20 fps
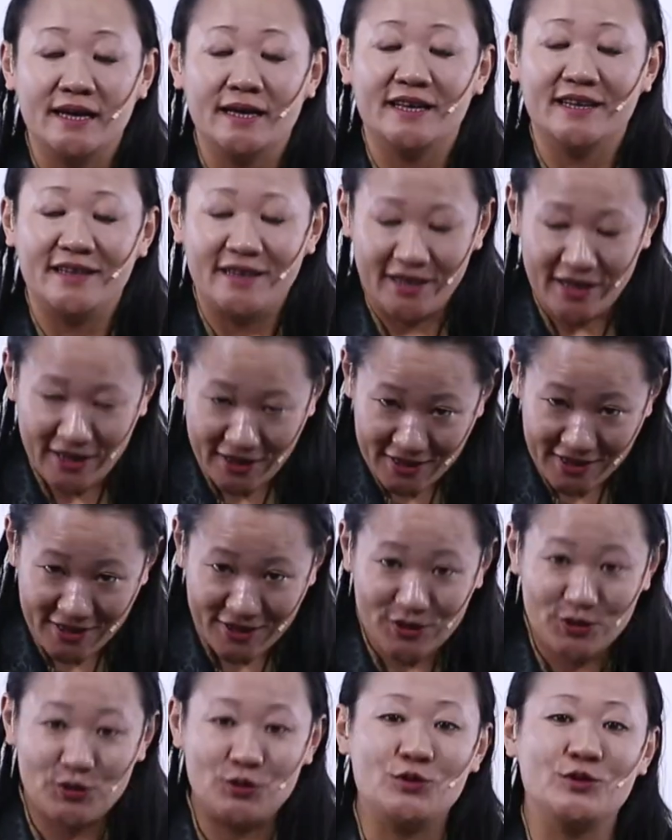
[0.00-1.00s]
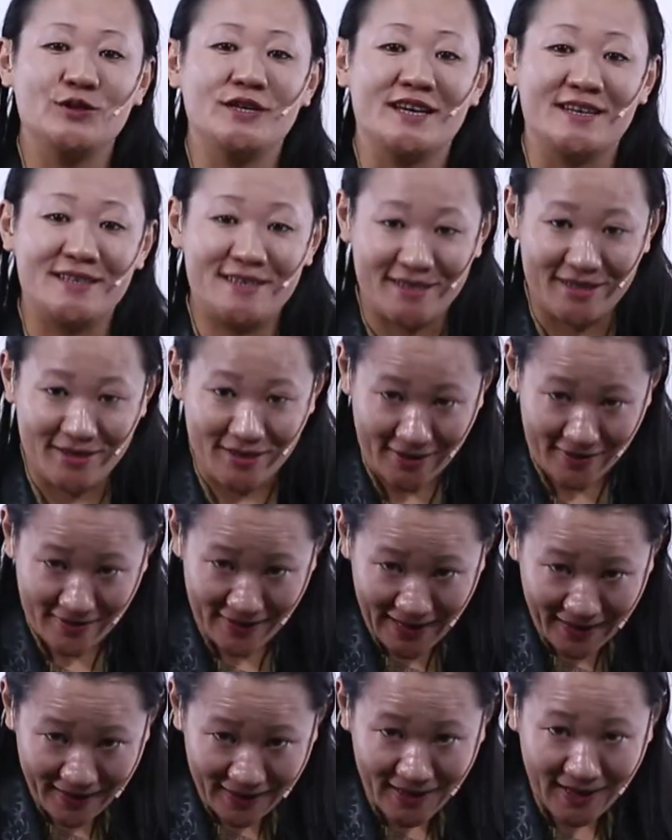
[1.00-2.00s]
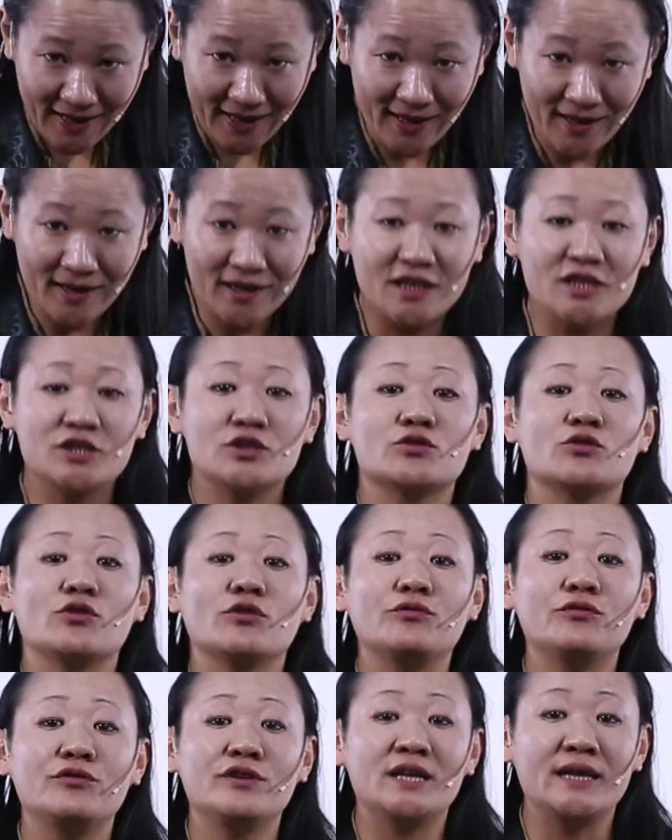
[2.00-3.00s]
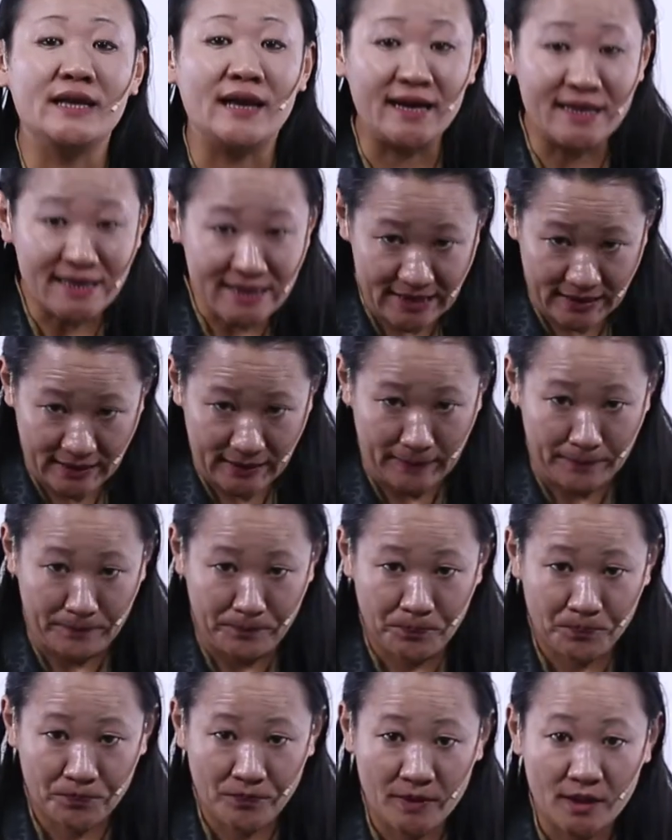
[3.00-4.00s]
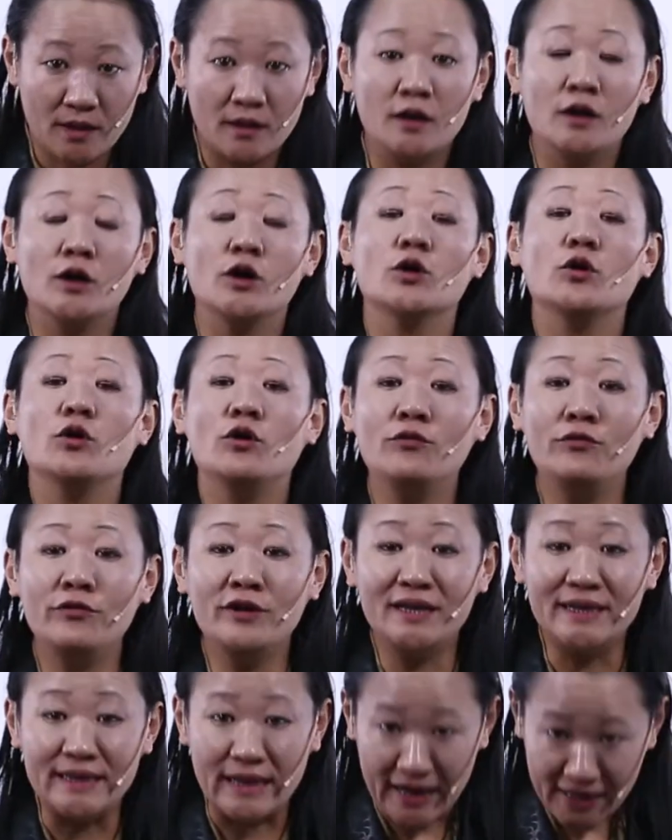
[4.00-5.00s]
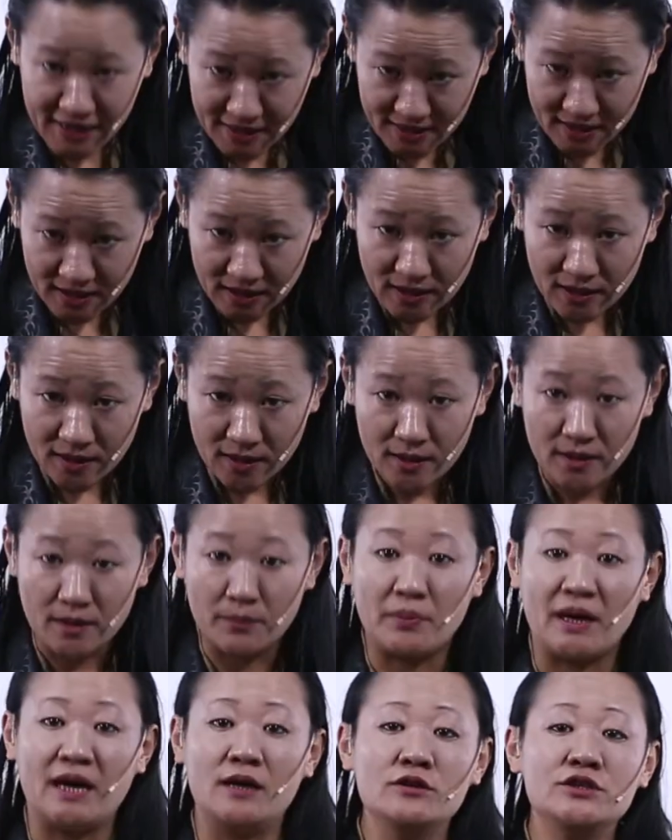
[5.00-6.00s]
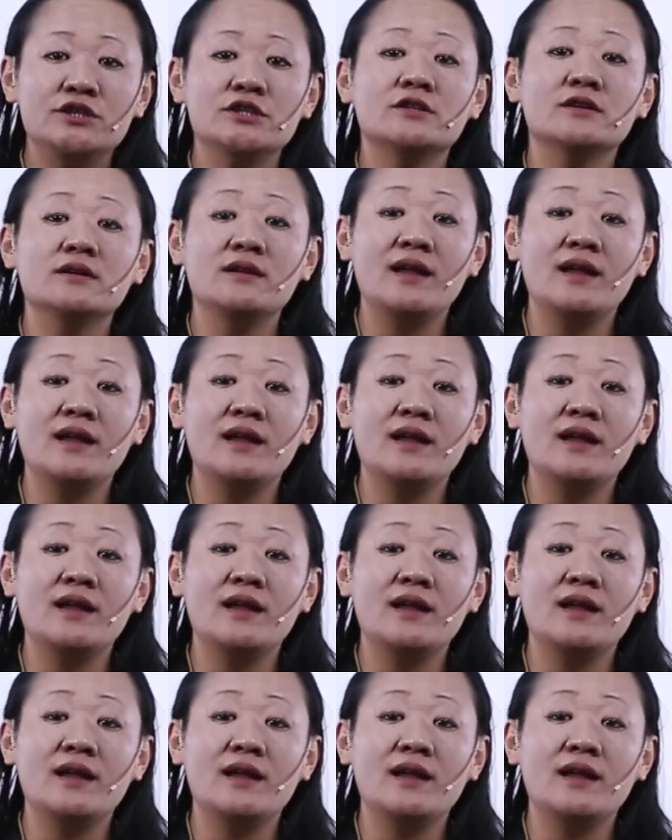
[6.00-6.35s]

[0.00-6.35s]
Yes, you guessed it correctly, it's COVID-19. COVID-19, the biological